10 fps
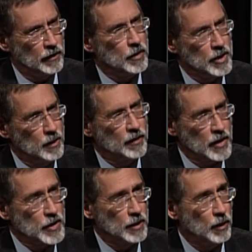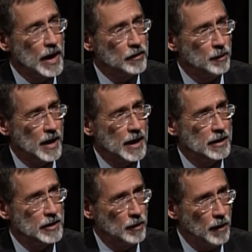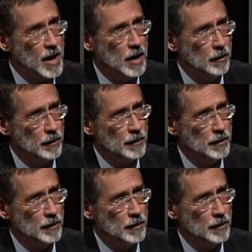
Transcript: And so you were essentially raised by your mom.